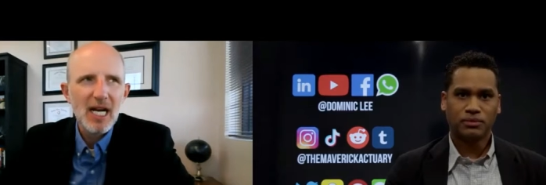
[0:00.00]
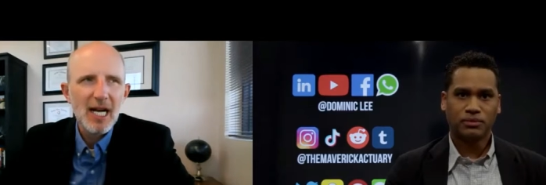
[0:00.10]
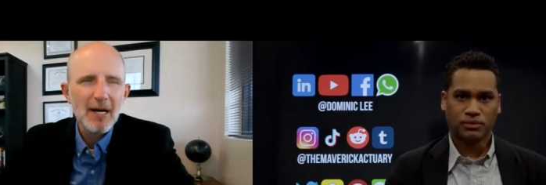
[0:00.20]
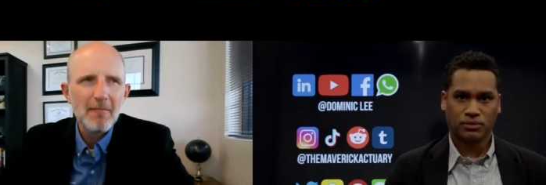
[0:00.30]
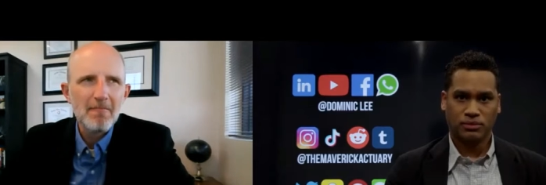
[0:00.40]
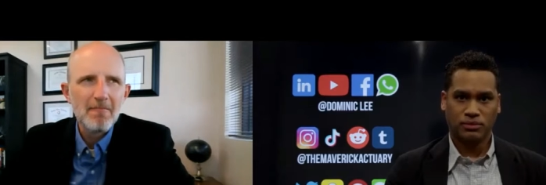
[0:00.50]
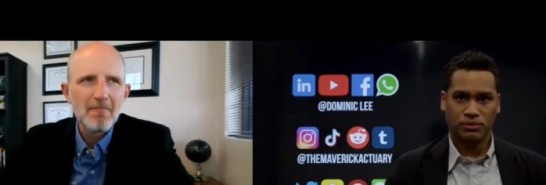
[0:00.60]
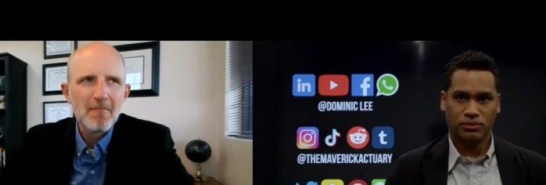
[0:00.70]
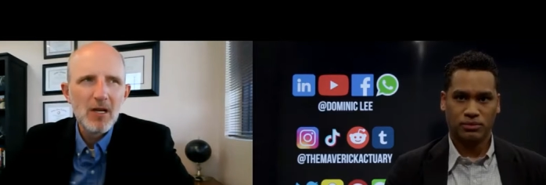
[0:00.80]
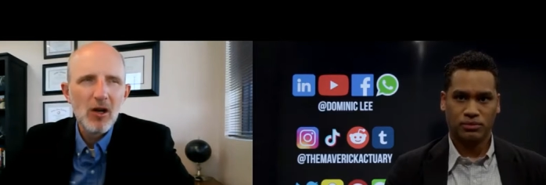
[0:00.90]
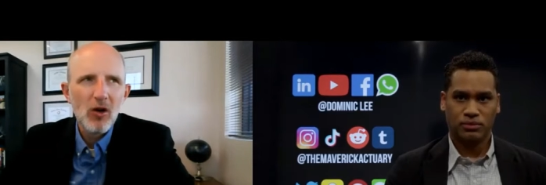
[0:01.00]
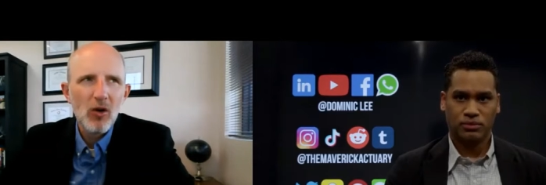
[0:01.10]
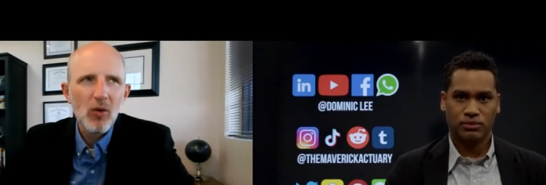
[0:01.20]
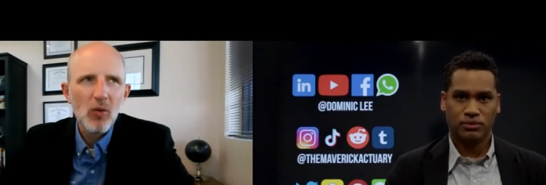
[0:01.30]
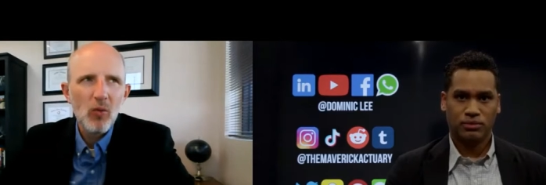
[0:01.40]
Speaker 1: Um,
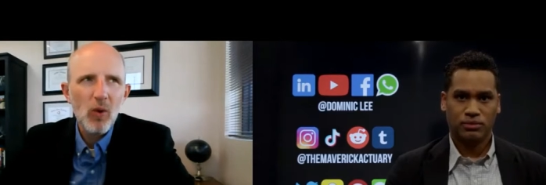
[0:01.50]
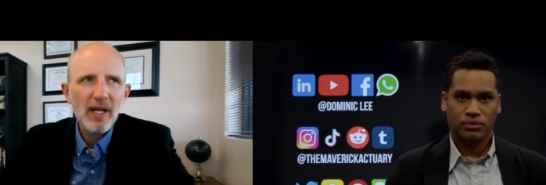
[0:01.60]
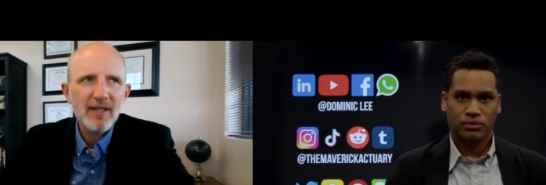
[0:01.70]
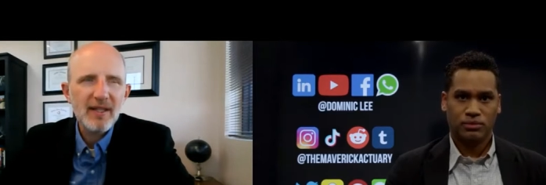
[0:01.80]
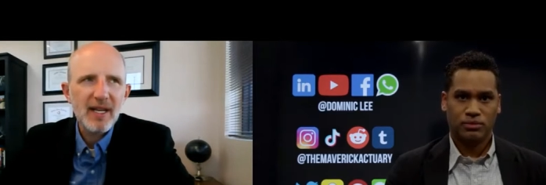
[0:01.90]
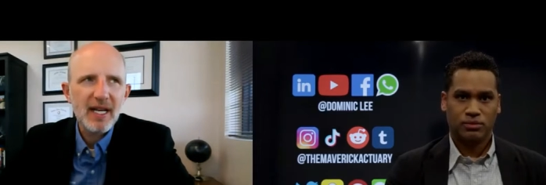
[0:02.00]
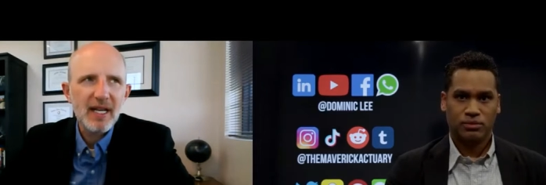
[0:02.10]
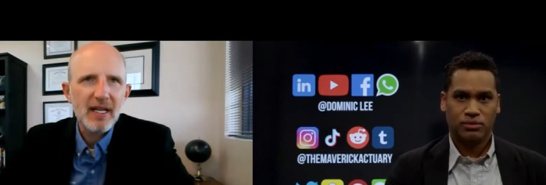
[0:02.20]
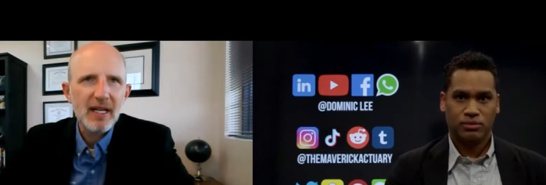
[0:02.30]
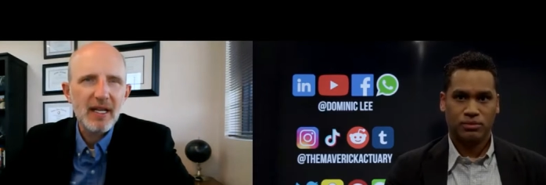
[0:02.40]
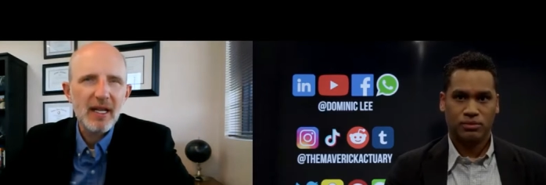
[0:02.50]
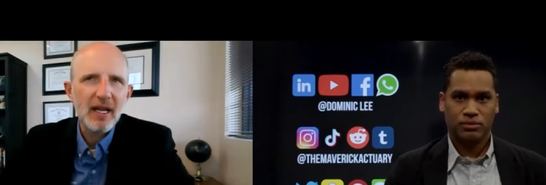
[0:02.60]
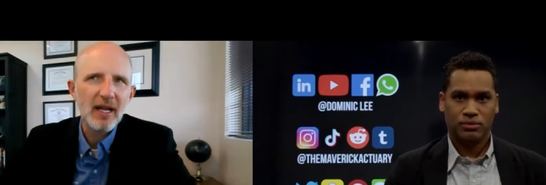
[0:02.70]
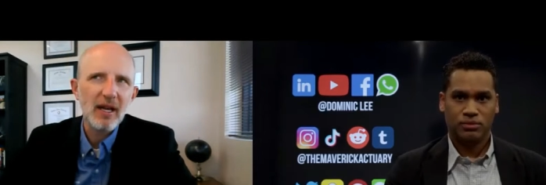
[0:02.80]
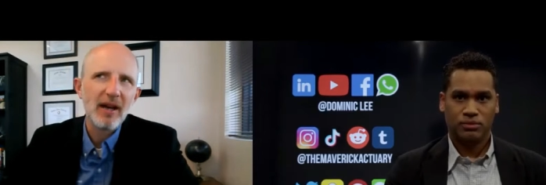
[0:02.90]
what
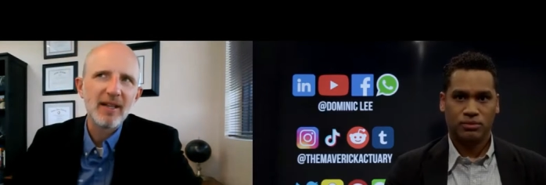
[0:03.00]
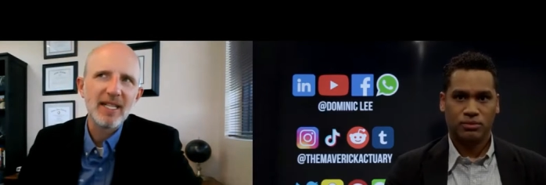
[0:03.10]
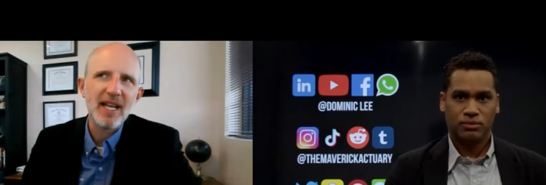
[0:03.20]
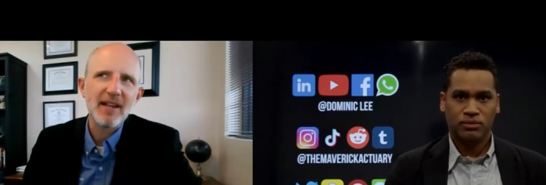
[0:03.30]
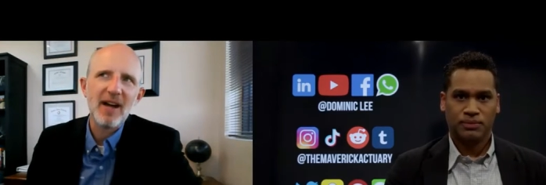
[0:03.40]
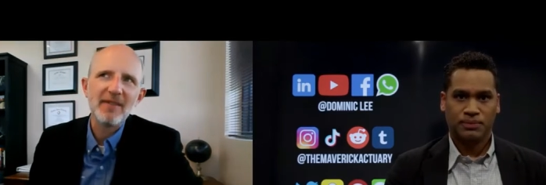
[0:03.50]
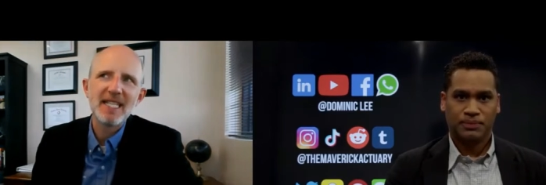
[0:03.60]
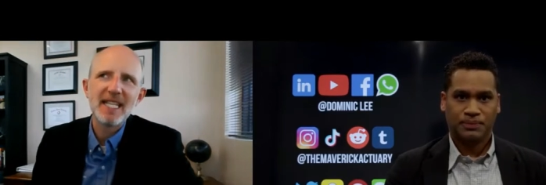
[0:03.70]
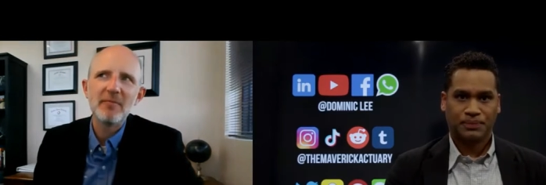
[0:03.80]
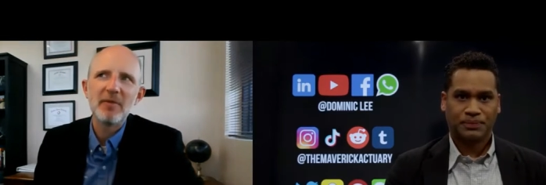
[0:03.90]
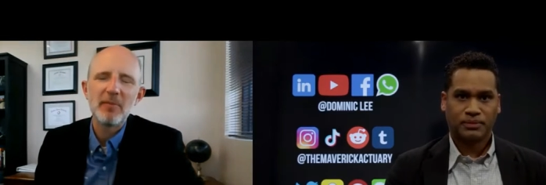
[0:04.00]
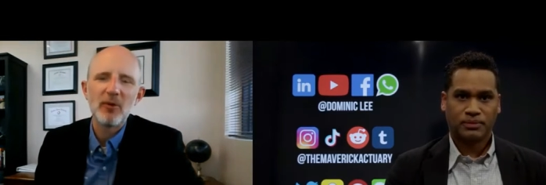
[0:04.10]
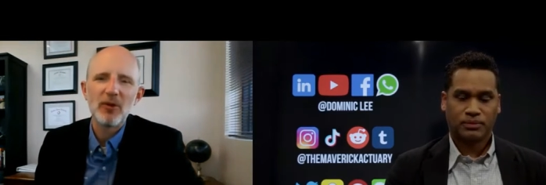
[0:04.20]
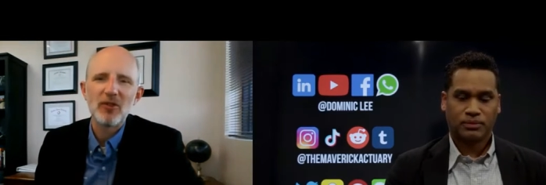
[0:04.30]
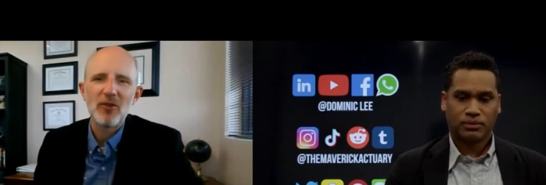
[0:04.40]
because uh, uh I've, I've seen people